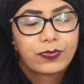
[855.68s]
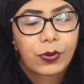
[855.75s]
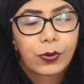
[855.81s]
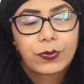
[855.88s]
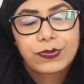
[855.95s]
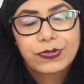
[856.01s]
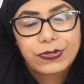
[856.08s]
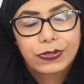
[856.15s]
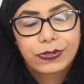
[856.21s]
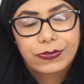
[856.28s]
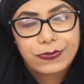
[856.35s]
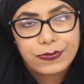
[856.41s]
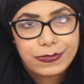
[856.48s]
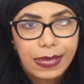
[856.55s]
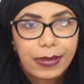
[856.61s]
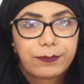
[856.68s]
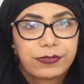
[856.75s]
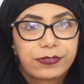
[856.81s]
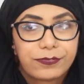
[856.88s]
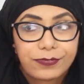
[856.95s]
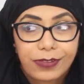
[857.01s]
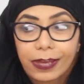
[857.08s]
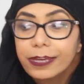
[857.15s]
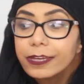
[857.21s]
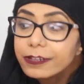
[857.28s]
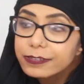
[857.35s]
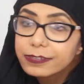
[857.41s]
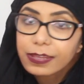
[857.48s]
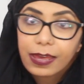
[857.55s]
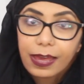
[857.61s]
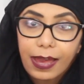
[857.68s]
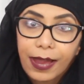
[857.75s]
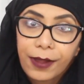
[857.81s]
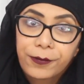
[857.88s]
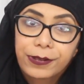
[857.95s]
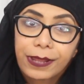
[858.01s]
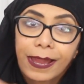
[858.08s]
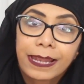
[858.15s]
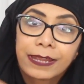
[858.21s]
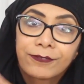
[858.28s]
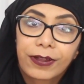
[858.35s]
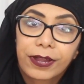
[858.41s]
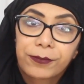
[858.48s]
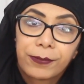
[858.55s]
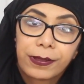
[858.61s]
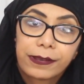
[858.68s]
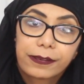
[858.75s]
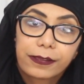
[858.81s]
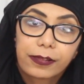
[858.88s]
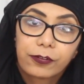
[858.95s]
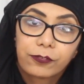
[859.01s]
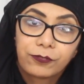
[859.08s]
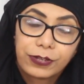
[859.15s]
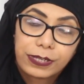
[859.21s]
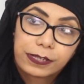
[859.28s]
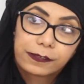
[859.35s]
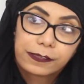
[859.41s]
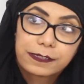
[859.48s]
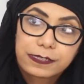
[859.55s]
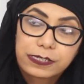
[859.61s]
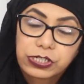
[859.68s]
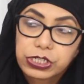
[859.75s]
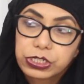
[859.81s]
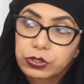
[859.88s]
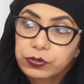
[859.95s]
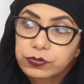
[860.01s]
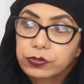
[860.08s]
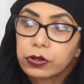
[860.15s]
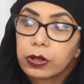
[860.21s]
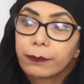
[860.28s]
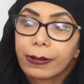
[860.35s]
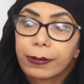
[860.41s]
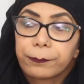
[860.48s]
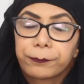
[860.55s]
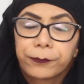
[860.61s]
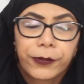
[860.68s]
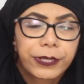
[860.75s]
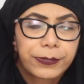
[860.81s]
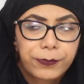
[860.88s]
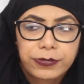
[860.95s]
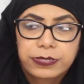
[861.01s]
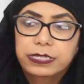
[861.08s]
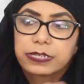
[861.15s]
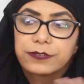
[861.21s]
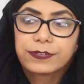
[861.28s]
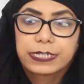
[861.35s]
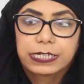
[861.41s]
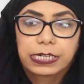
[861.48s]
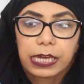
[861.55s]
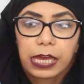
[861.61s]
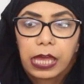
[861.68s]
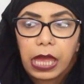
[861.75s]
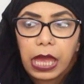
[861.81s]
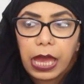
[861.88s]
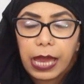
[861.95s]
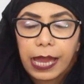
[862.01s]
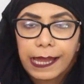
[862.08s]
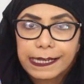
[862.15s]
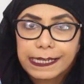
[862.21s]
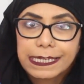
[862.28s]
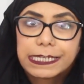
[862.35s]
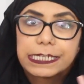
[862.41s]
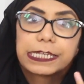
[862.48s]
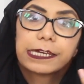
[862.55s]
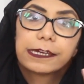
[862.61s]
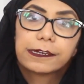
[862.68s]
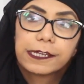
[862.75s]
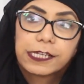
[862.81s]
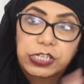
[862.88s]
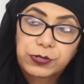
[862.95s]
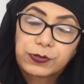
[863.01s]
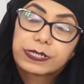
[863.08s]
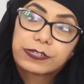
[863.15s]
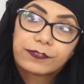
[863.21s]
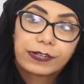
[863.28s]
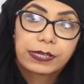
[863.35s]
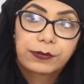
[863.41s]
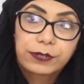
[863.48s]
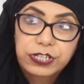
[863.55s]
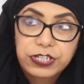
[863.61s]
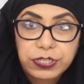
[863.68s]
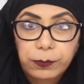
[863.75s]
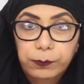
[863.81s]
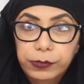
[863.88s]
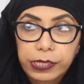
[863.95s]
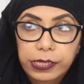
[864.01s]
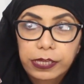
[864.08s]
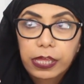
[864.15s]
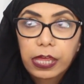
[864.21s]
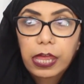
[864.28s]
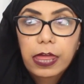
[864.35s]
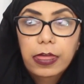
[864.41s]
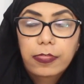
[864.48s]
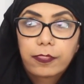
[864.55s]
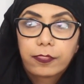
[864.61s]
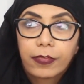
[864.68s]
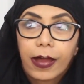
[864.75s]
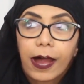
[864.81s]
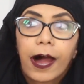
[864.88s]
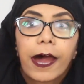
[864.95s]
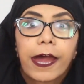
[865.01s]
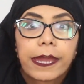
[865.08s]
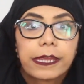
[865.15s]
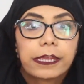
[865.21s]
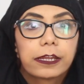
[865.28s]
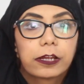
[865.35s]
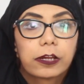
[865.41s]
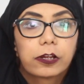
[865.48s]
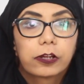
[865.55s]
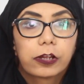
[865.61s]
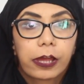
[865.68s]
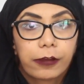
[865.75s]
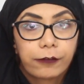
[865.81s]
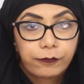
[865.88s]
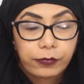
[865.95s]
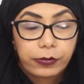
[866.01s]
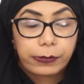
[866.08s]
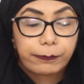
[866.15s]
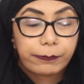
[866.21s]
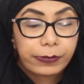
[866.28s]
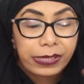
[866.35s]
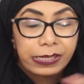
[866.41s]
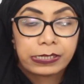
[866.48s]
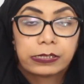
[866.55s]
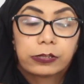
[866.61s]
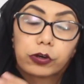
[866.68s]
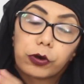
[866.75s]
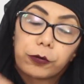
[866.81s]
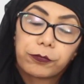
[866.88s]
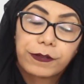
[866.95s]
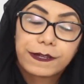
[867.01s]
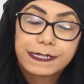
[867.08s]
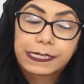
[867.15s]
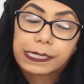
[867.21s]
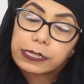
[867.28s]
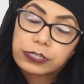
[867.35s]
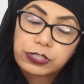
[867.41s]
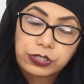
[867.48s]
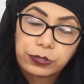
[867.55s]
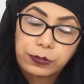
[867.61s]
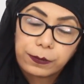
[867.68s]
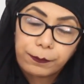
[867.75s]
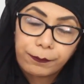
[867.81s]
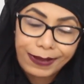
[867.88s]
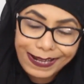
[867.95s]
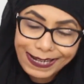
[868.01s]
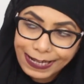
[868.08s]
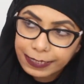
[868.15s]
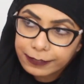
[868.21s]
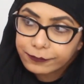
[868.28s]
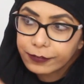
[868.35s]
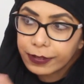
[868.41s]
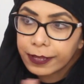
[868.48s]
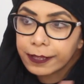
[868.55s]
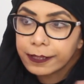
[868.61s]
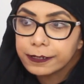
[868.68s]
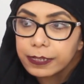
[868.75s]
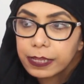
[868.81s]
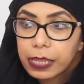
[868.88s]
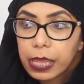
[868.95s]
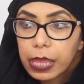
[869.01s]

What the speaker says: those types of diets, I would highly recommend reading this. She talks a lot about body positivity and eating intuitively, which is something that I have incorporating into my life, and